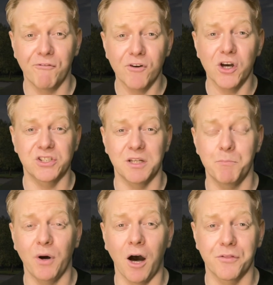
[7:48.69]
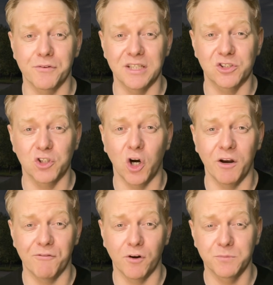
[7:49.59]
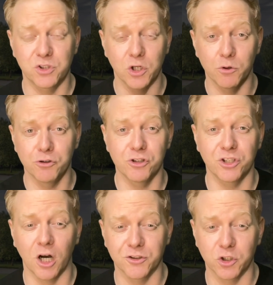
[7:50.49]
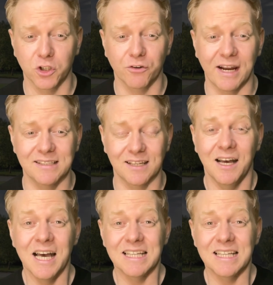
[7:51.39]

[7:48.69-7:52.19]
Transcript: First in par 3 scoring from 200 yards or greater.